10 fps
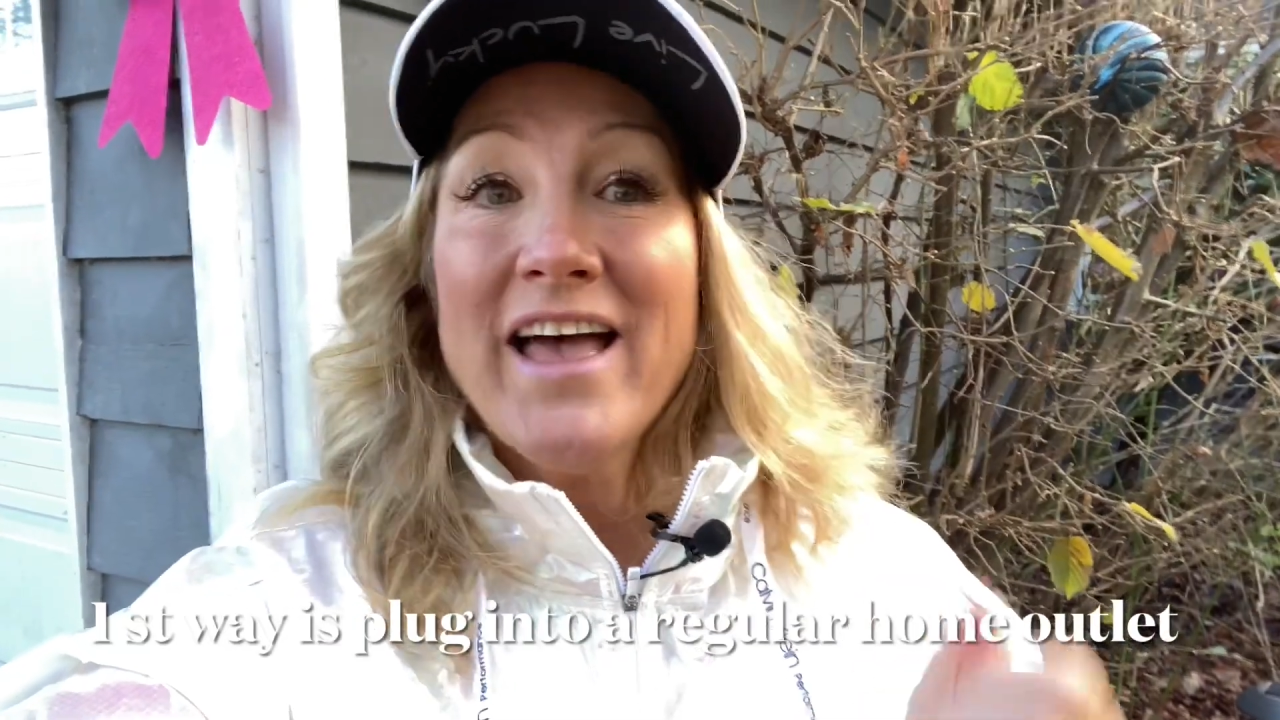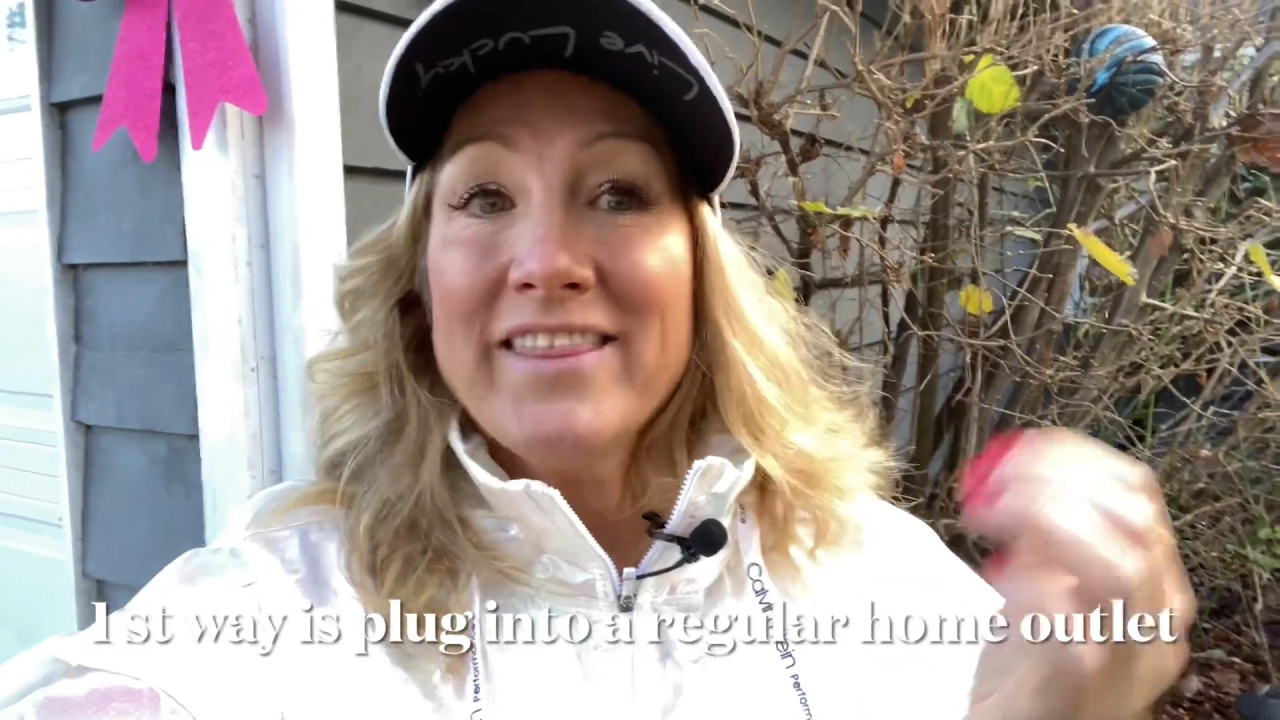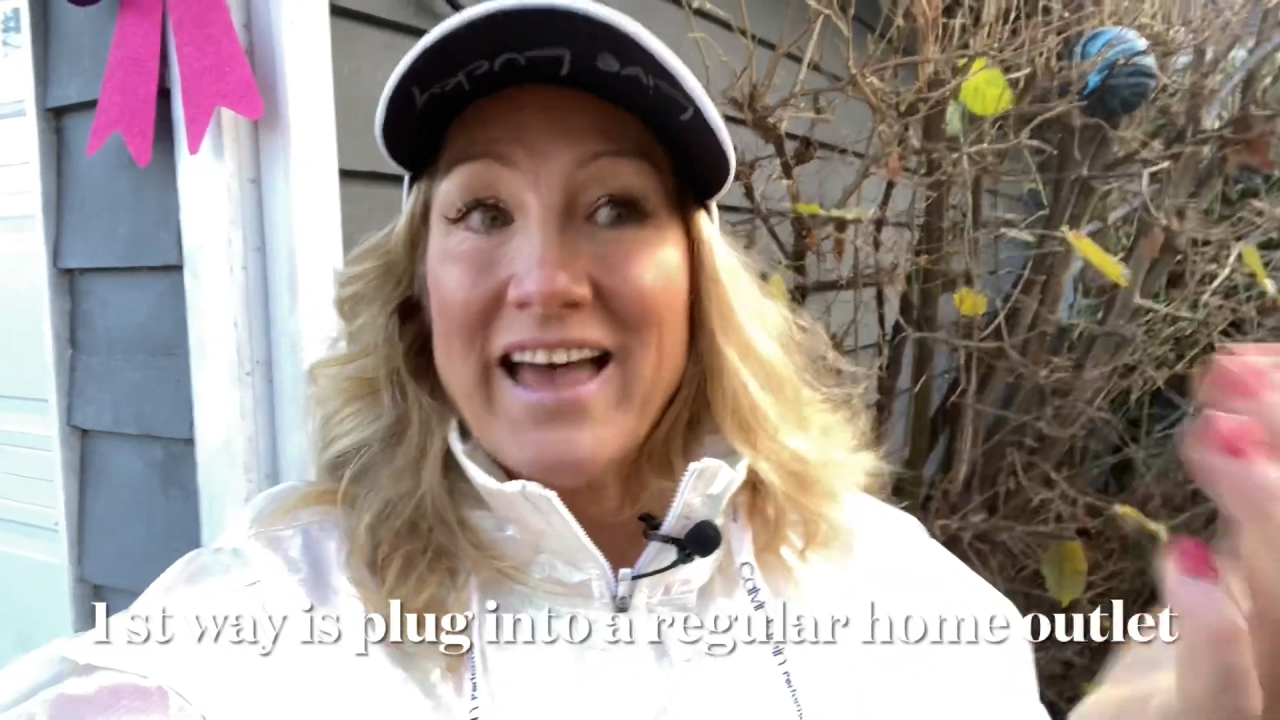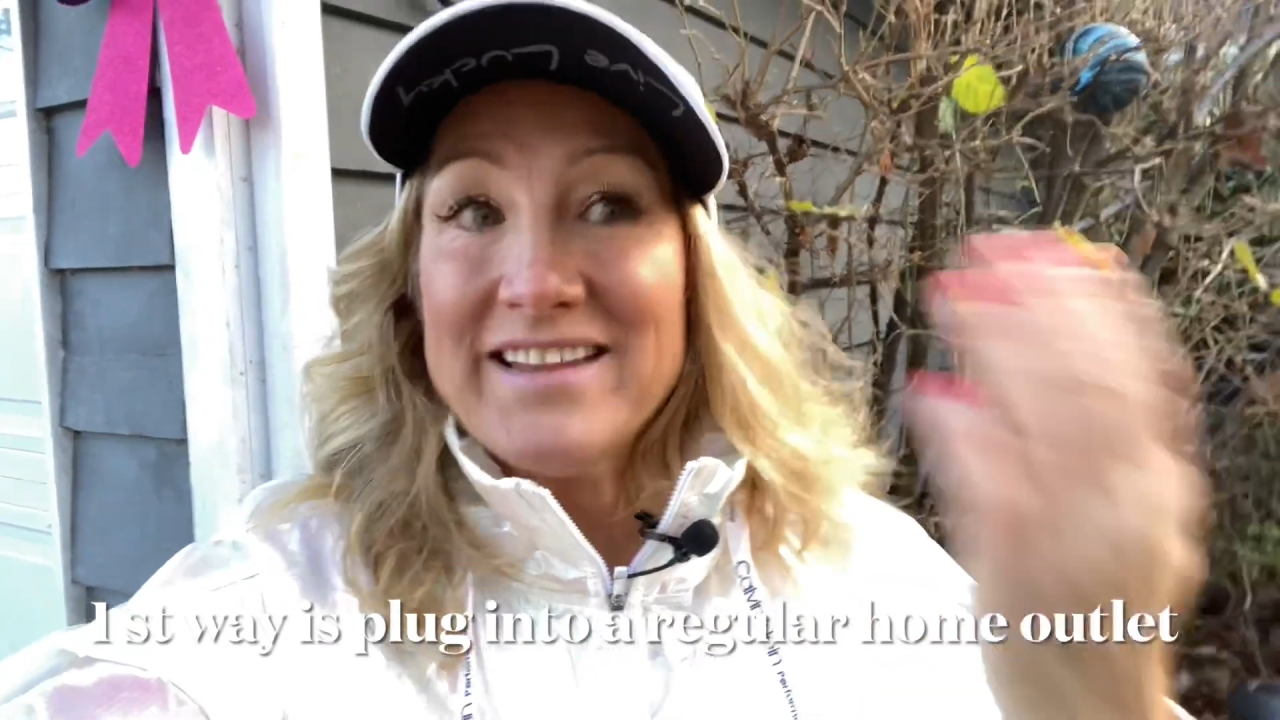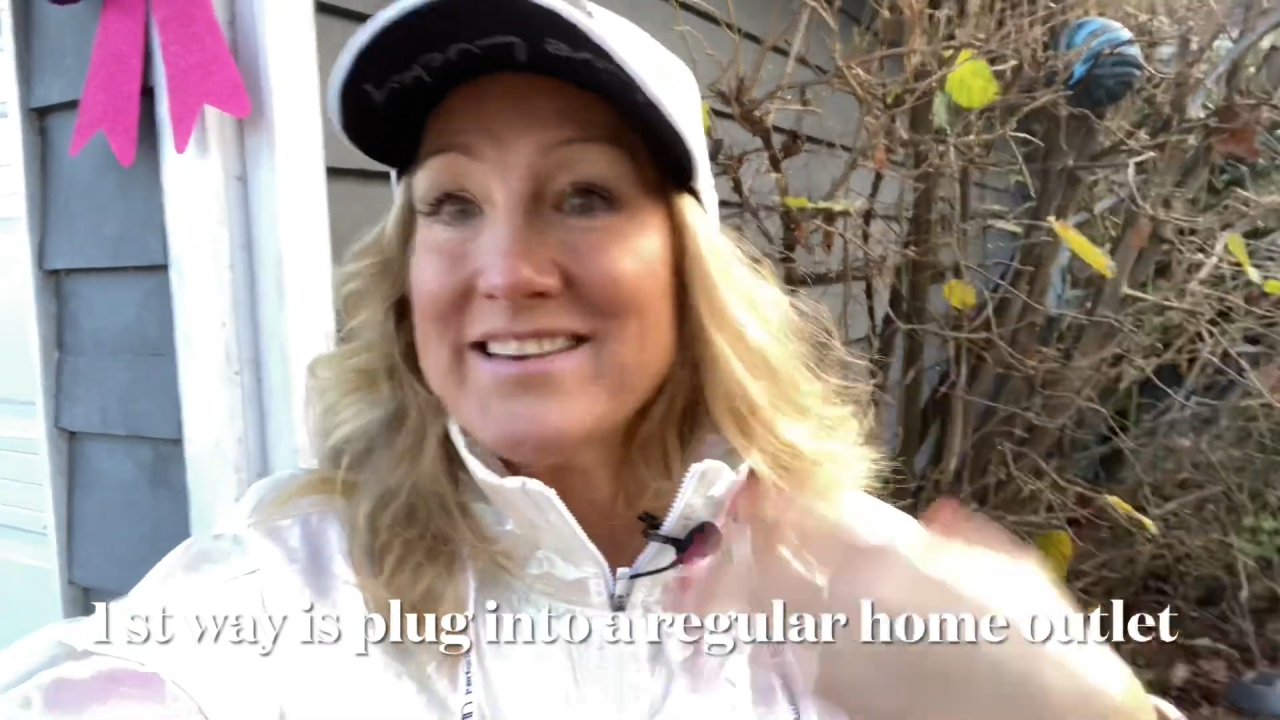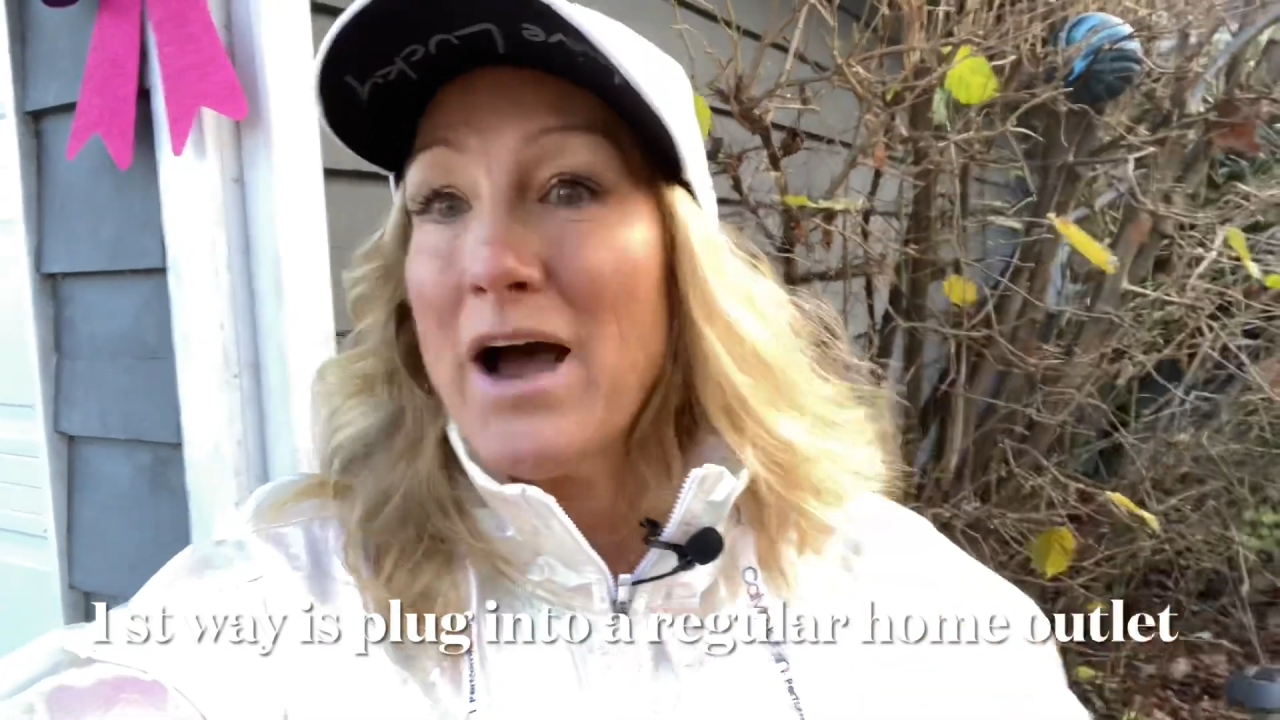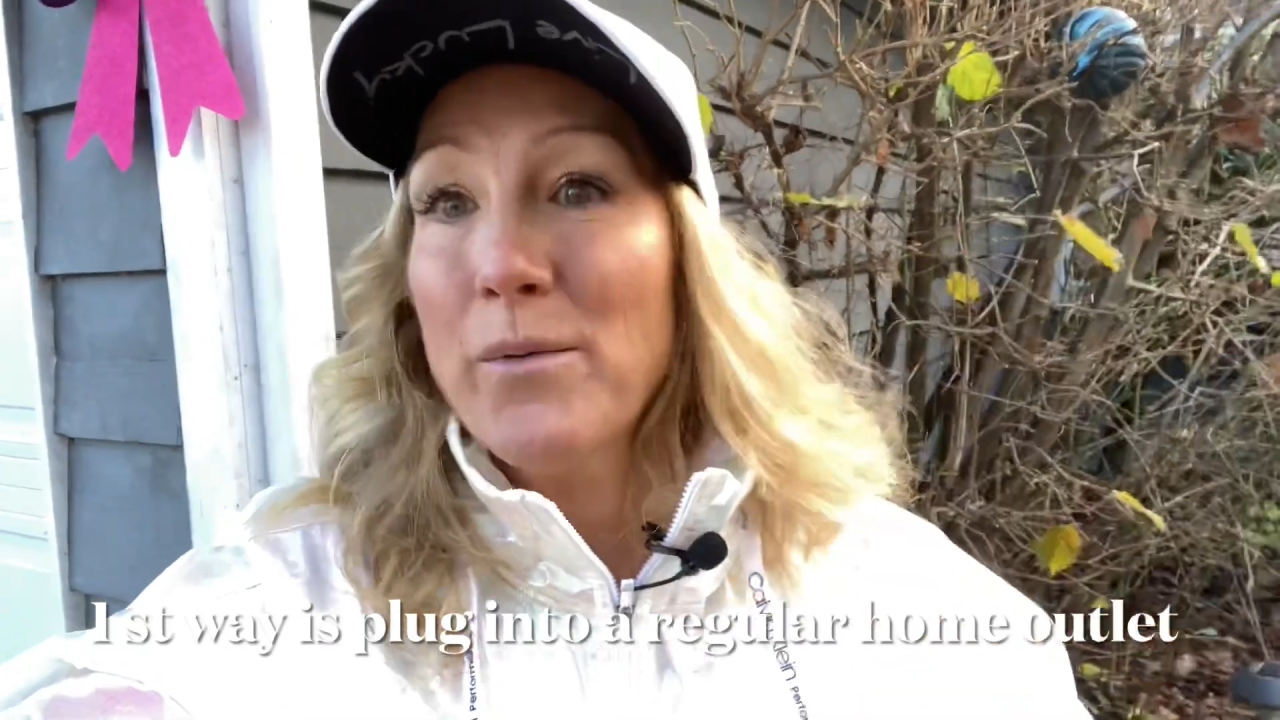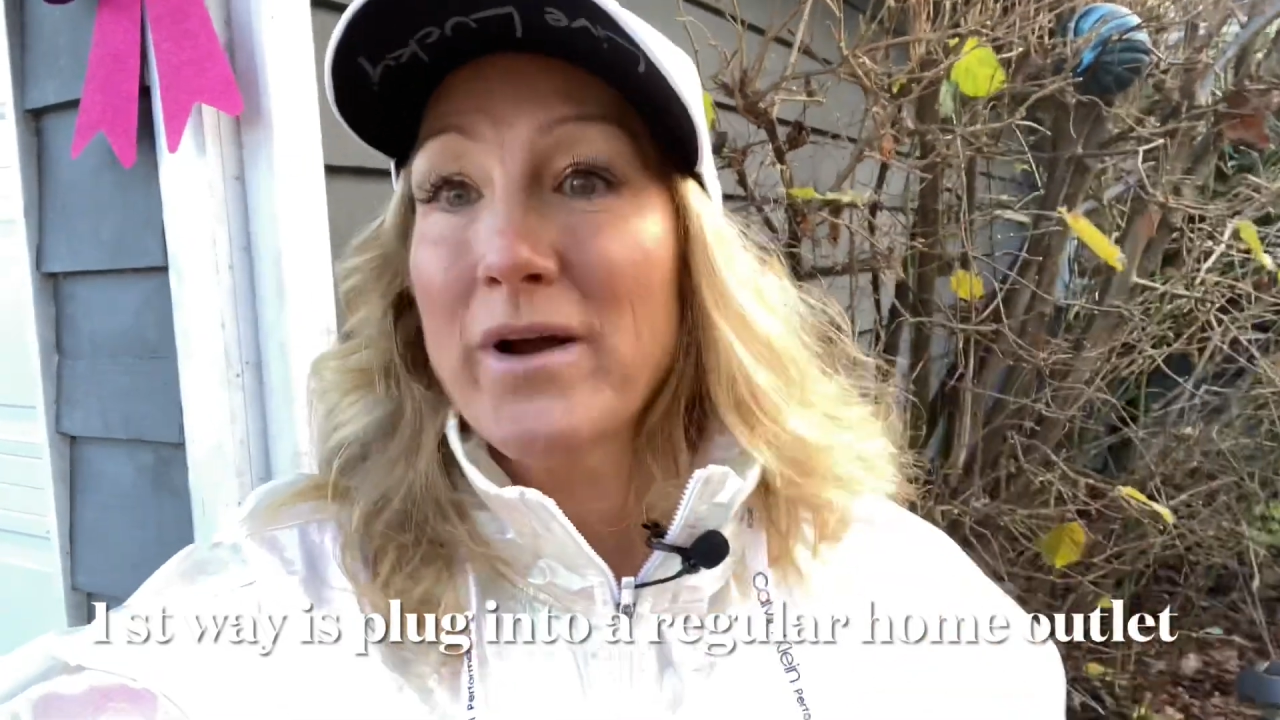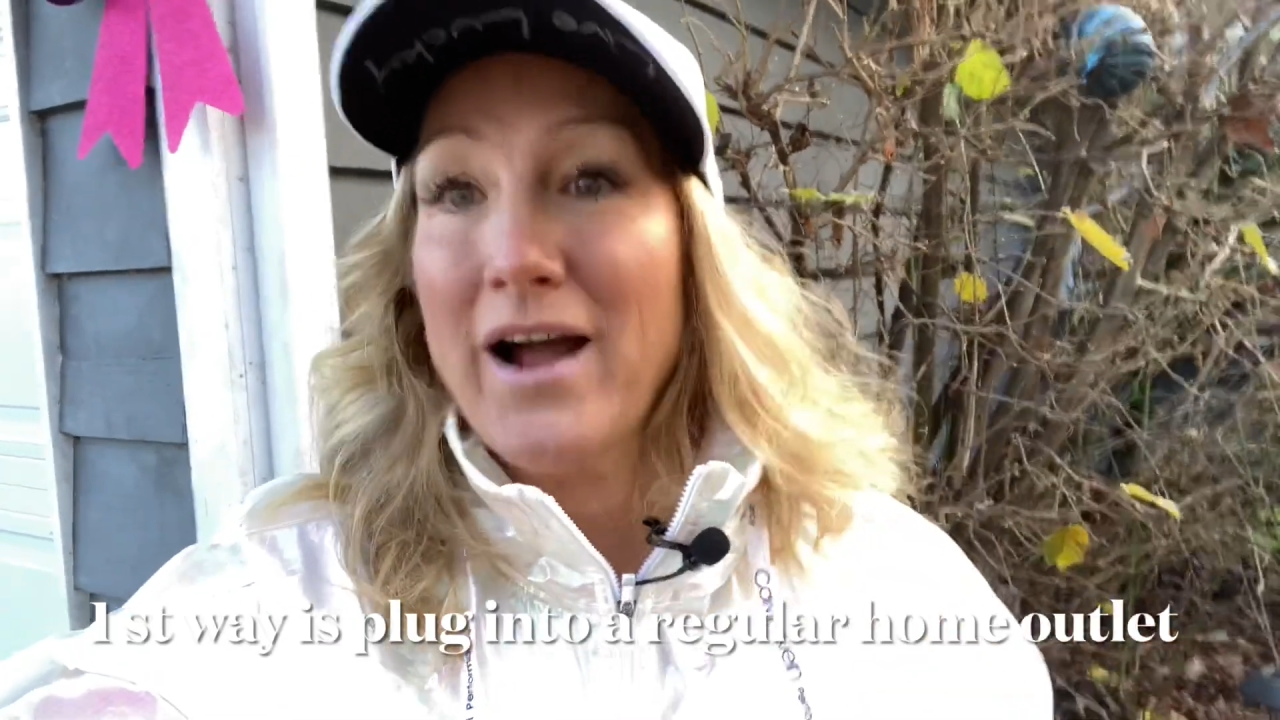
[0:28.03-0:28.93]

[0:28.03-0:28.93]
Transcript: That's how it